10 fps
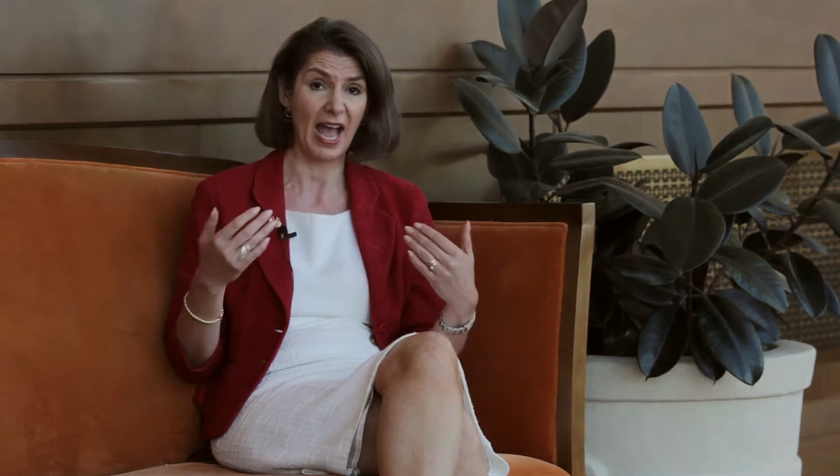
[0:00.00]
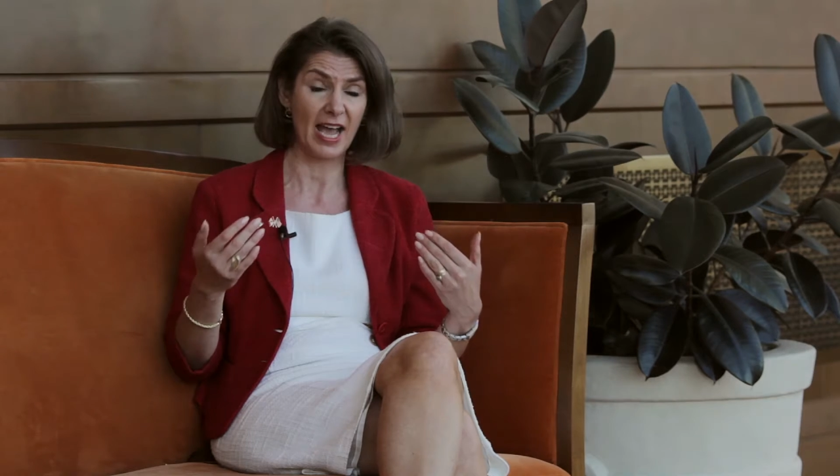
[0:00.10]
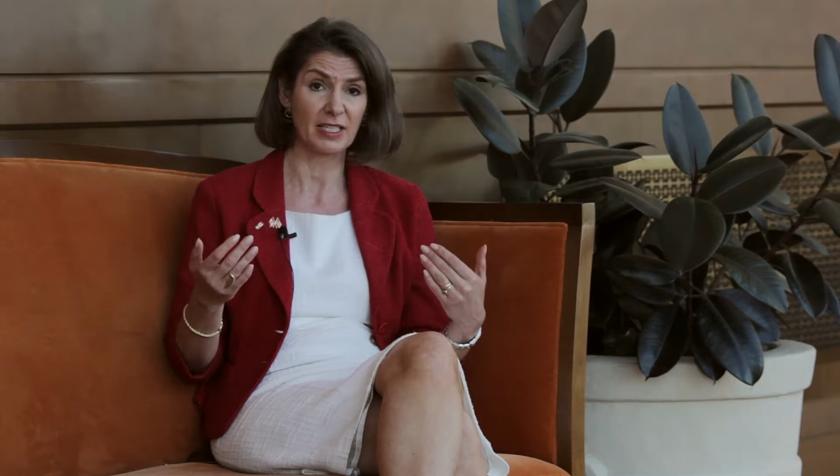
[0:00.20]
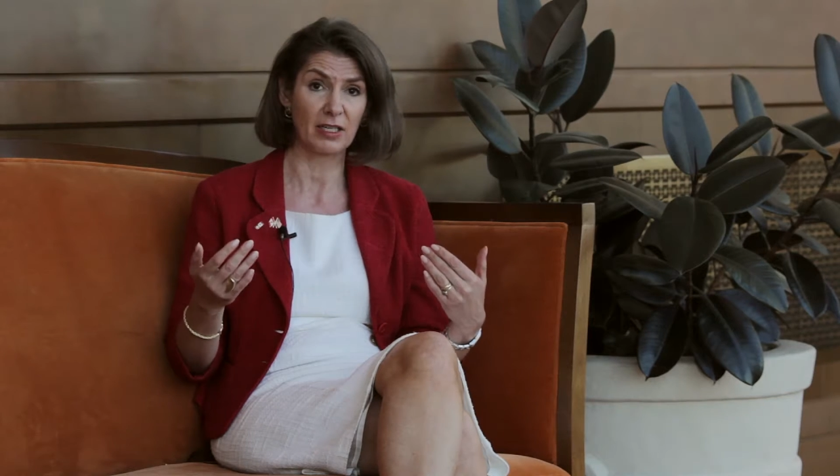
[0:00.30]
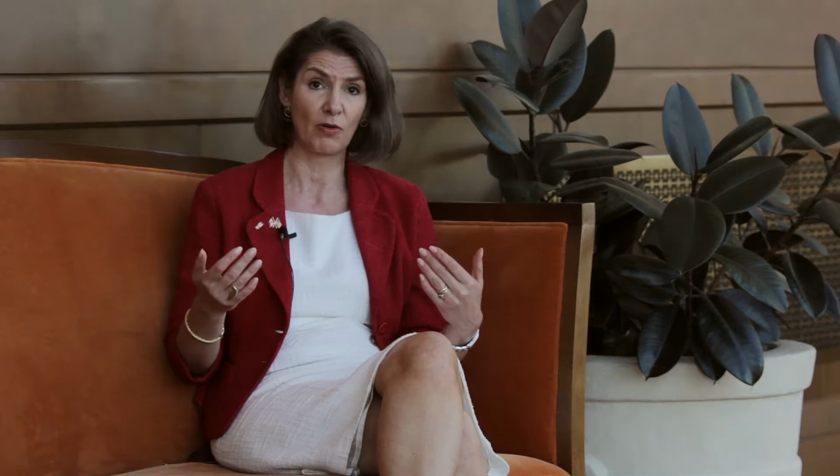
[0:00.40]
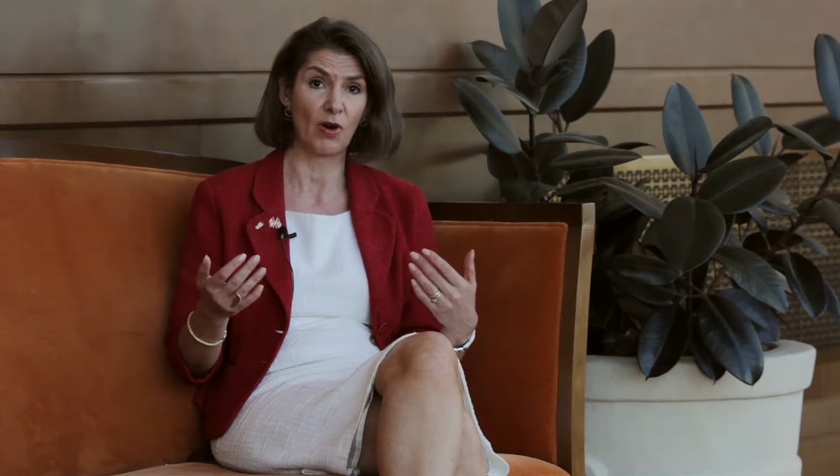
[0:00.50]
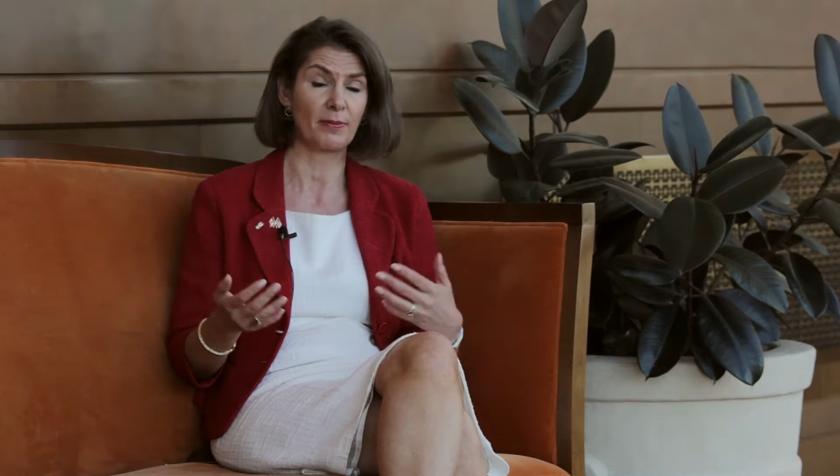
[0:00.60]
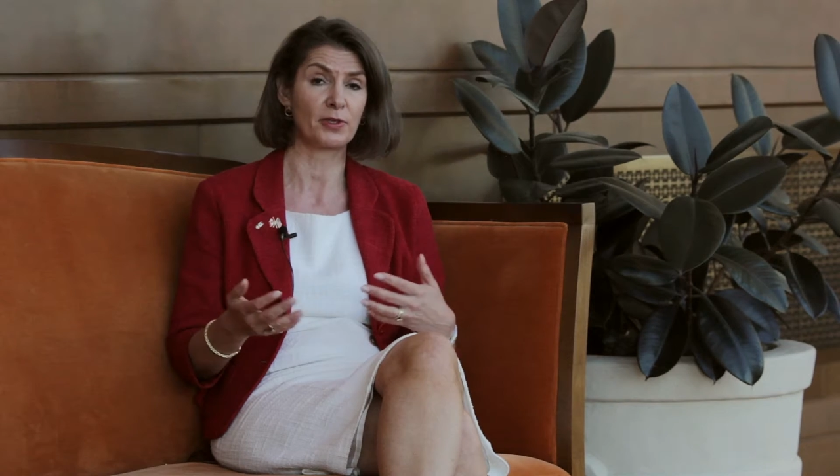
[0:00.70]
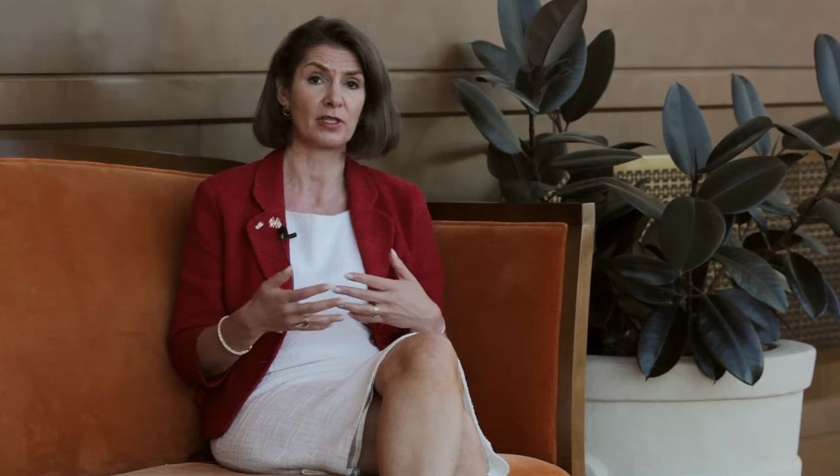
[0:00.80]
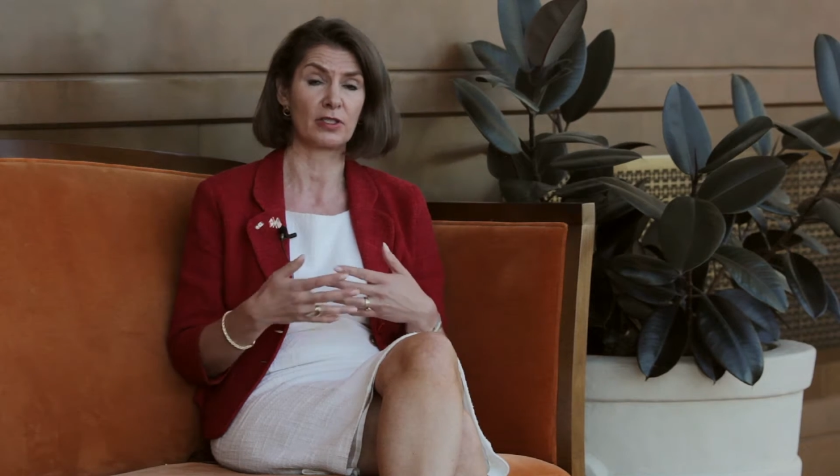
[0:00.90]

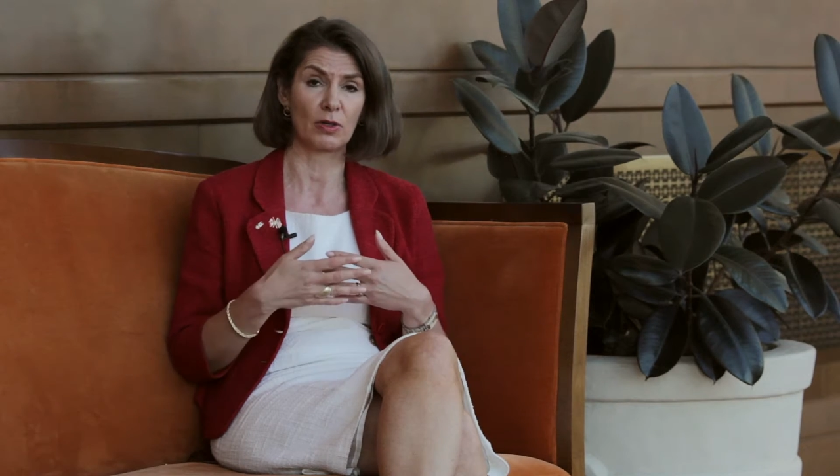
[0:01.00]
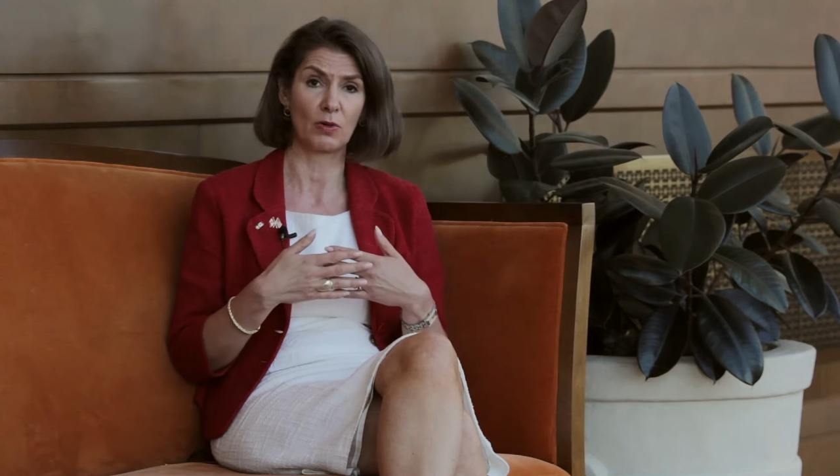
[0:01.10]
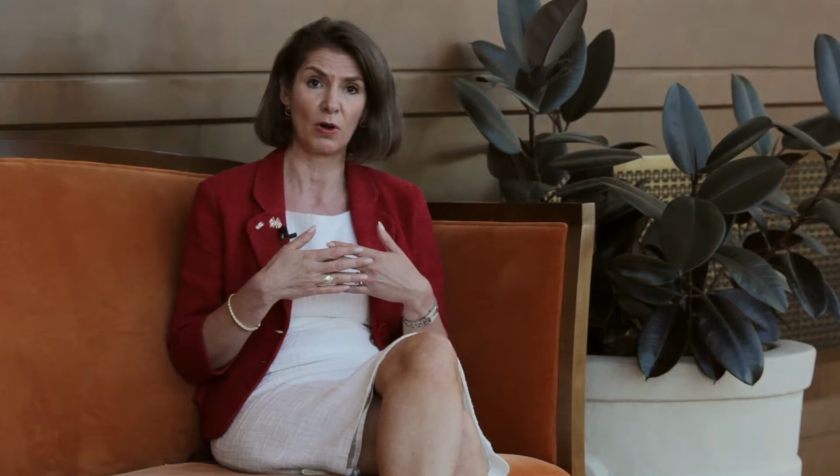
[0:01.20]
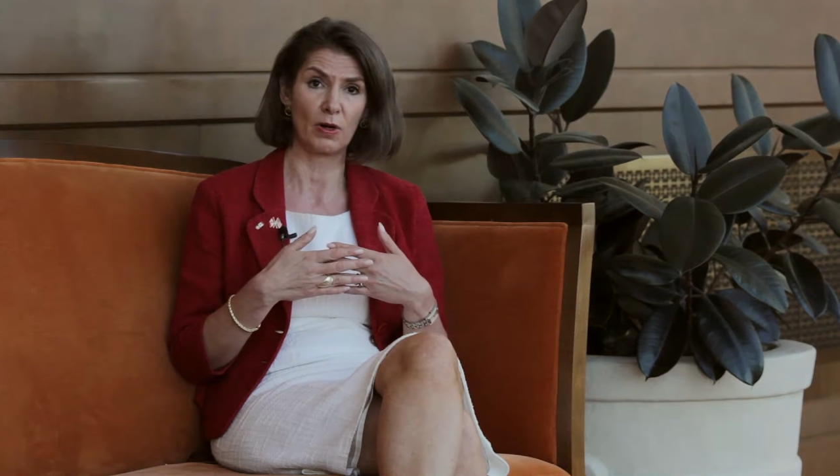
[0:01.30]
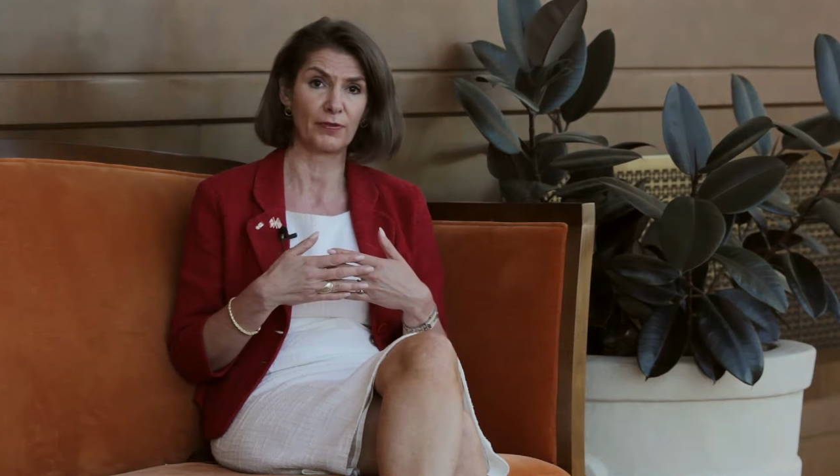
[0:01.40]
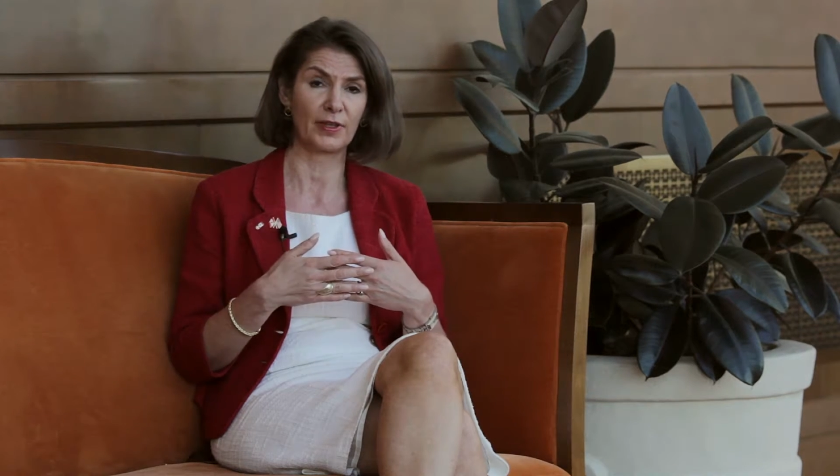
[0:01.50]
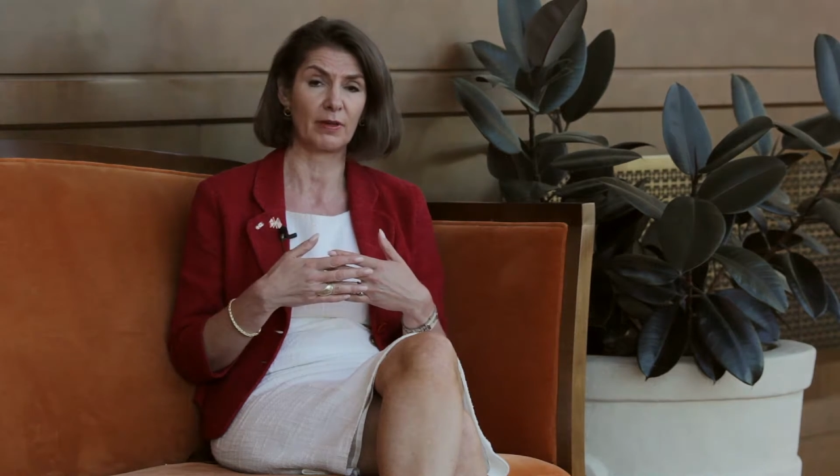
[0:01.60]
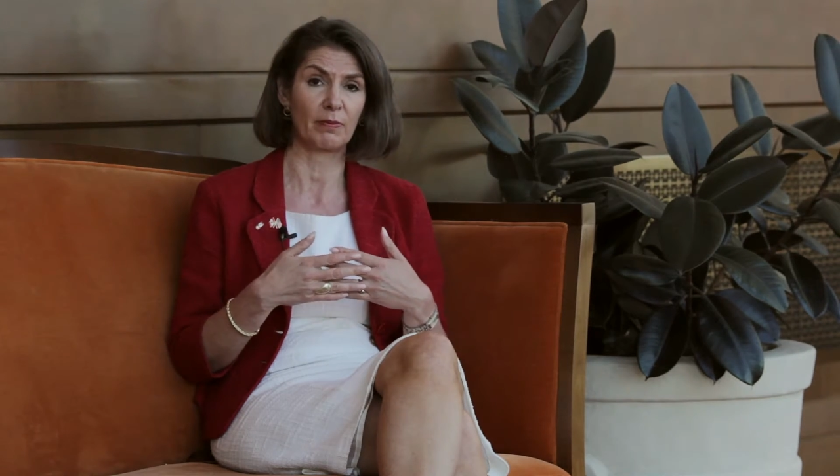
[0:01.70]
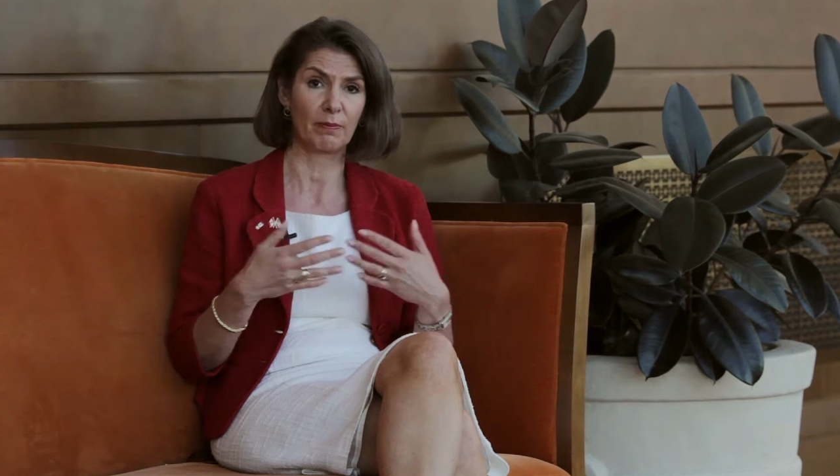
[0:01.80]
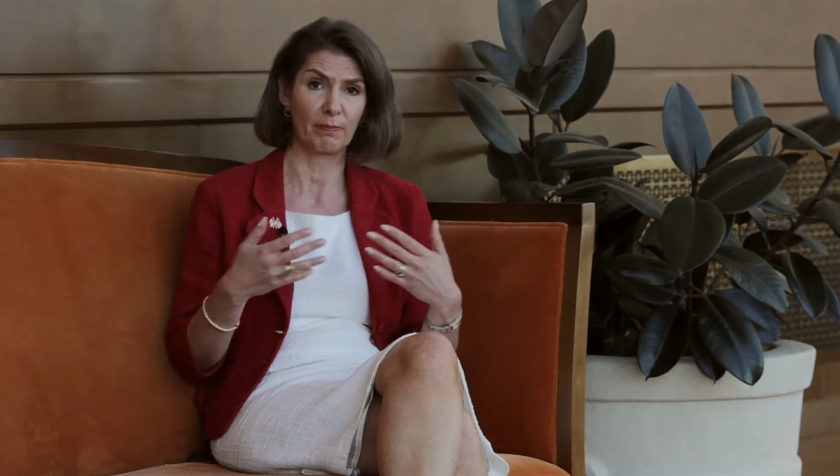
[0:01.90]
anti-corruption, so all of the